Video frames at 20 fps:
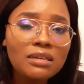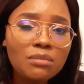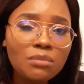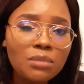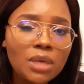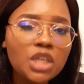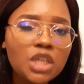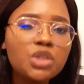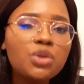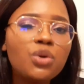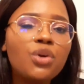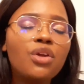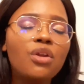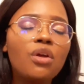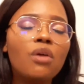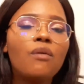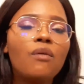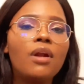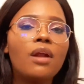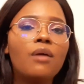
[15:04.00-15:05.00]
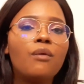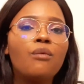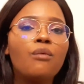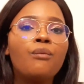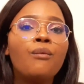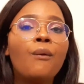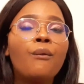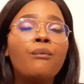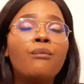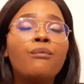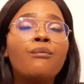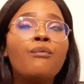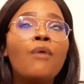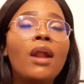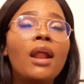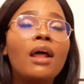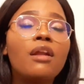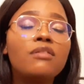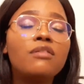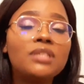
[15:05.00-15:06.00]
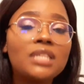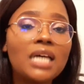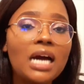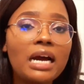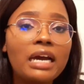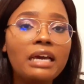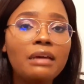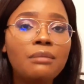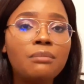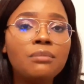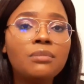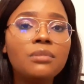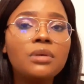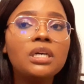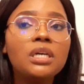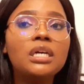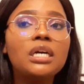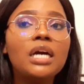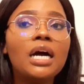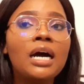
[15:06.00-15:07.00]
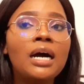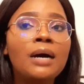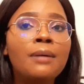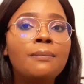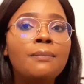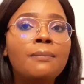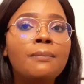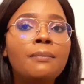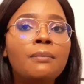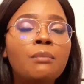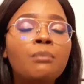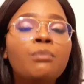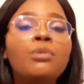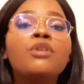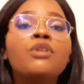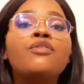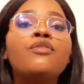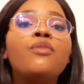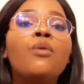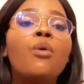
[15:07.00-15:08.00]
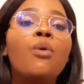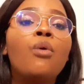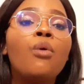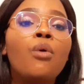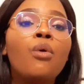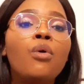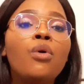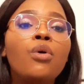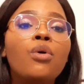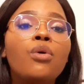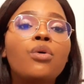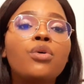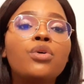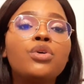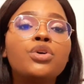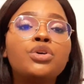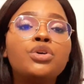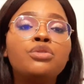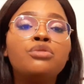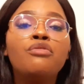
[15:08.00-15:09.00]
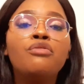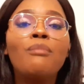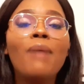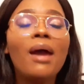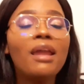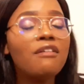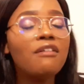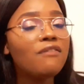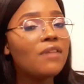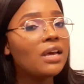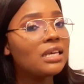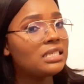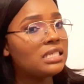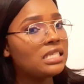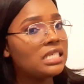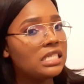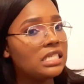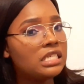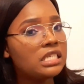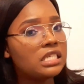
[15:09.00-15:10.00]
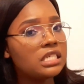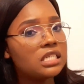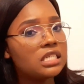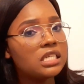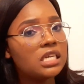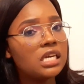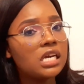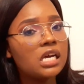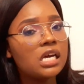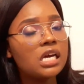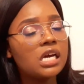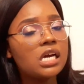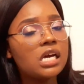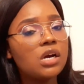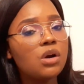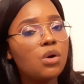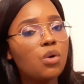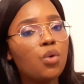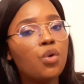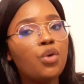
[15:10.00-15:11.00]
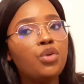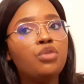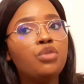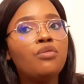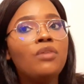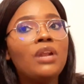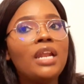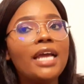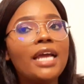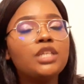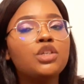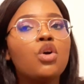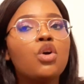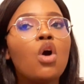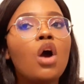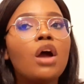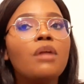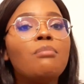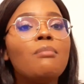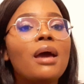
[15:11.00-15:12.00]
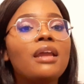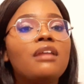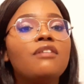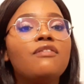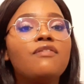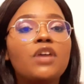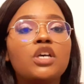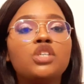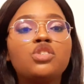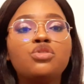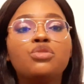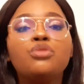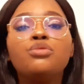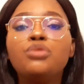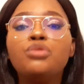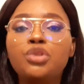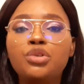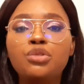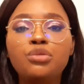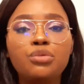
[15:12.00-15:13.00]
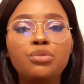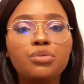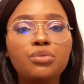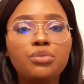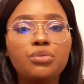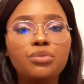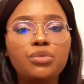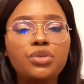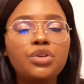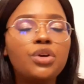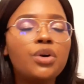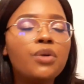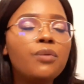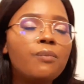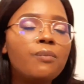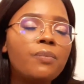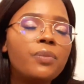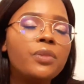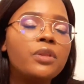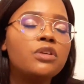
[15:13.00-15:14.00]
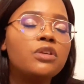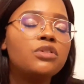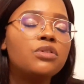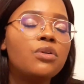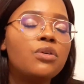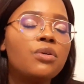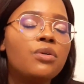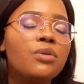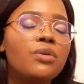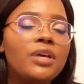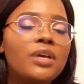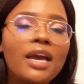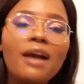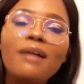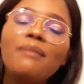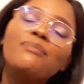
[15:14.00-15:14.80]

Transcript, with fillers: make sure you don't run out, run out of time um, before you've manifested, or you let God manifest through you, you know. So yeah,